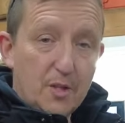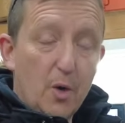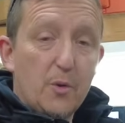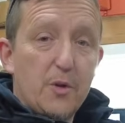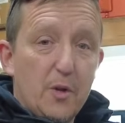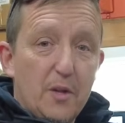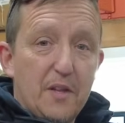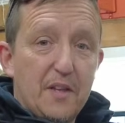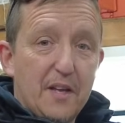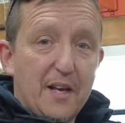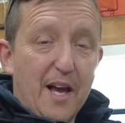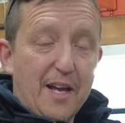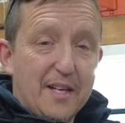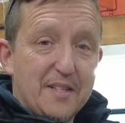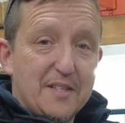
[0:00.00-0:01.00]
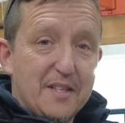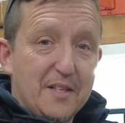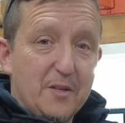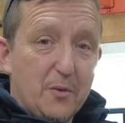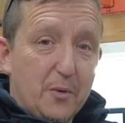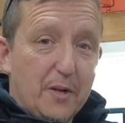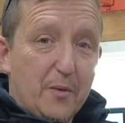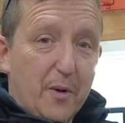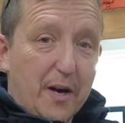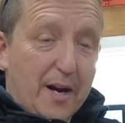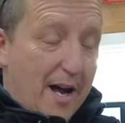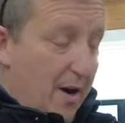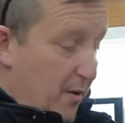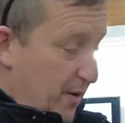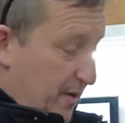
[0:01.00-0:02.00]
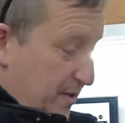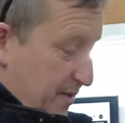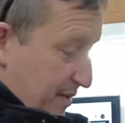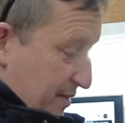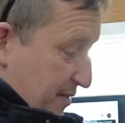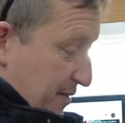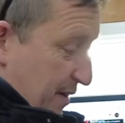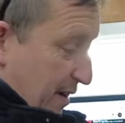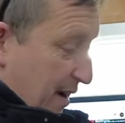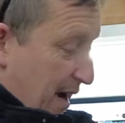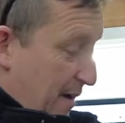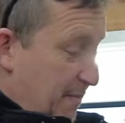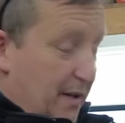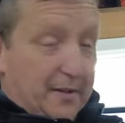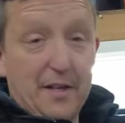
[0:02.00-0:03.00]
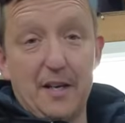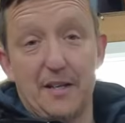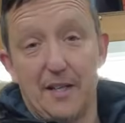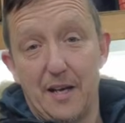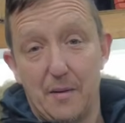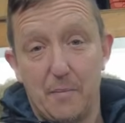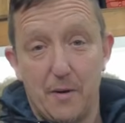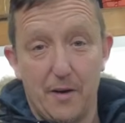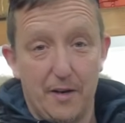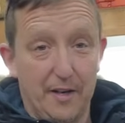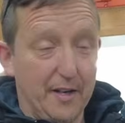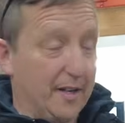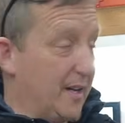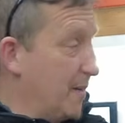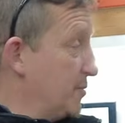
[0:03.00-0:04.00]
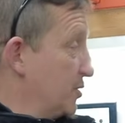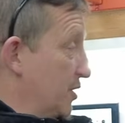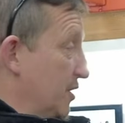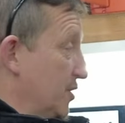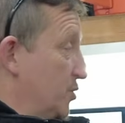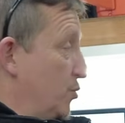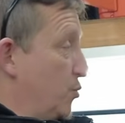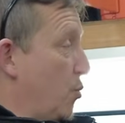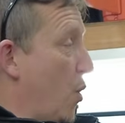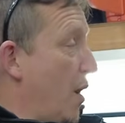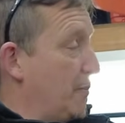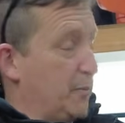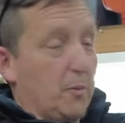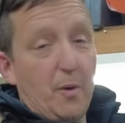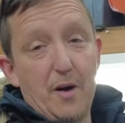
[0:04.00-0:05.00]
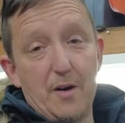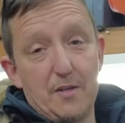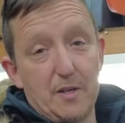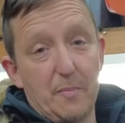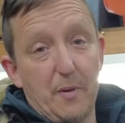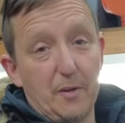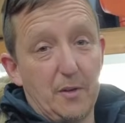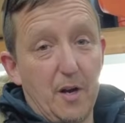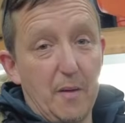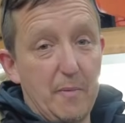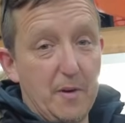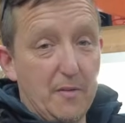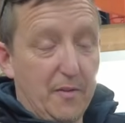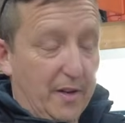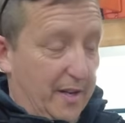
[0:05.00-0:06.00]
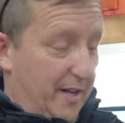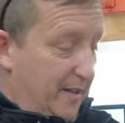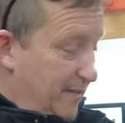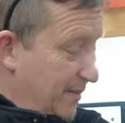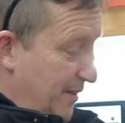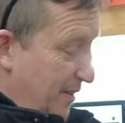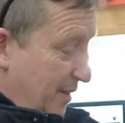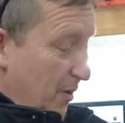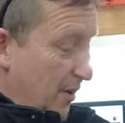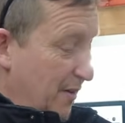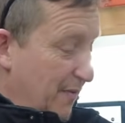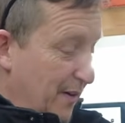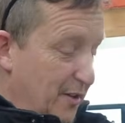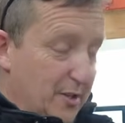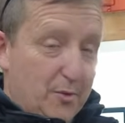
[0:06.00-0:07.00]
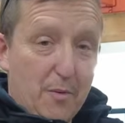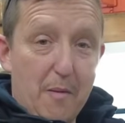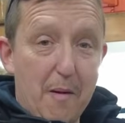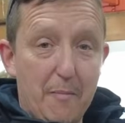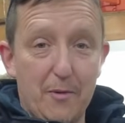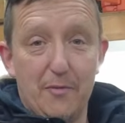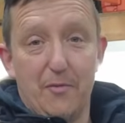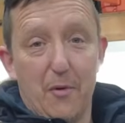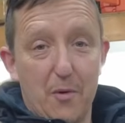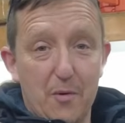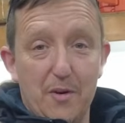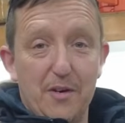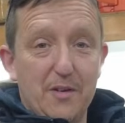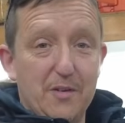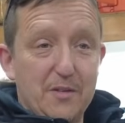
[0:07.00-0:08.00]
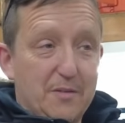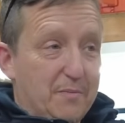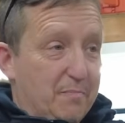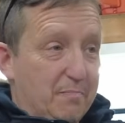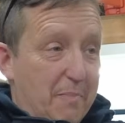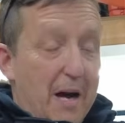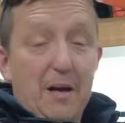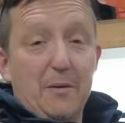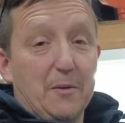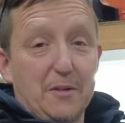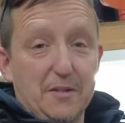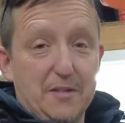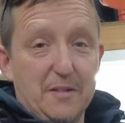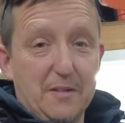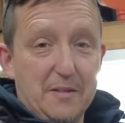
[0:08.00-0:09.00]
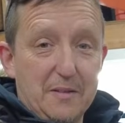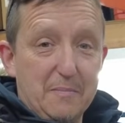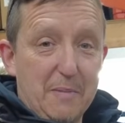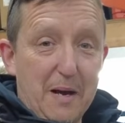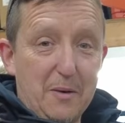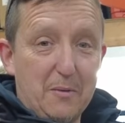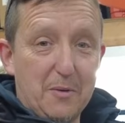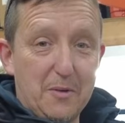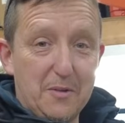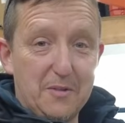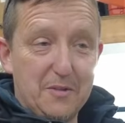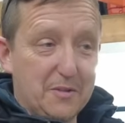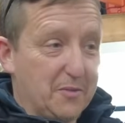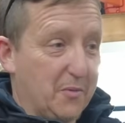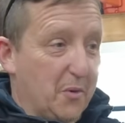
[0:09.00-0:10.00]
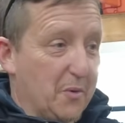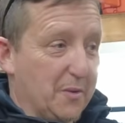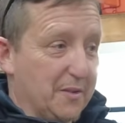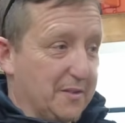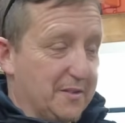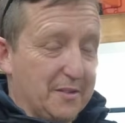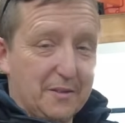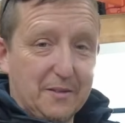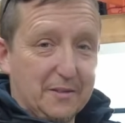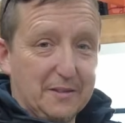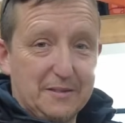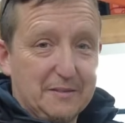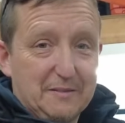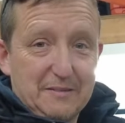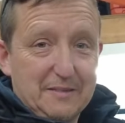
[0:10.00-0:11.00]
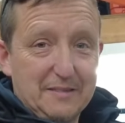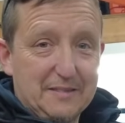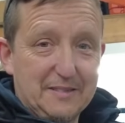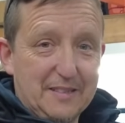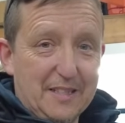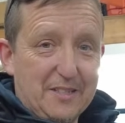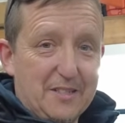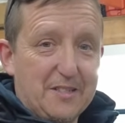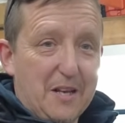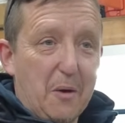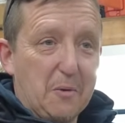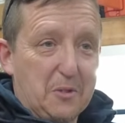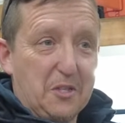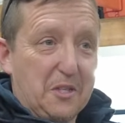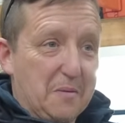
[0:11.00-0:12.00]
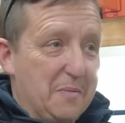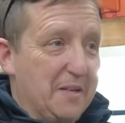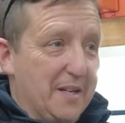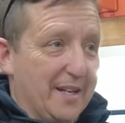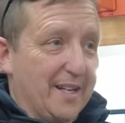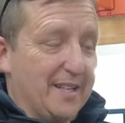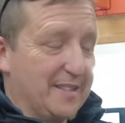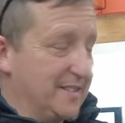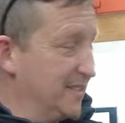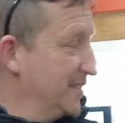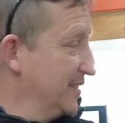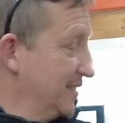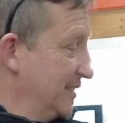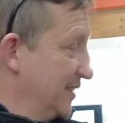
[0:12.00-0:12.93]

So the only thing I can see doing right now is I'm not taking that apart again. I'm just going to swap the wires up on top here if I can. Or if I just remember forward is backwards and backwards is forward. So that's just how it's going to be, I guess.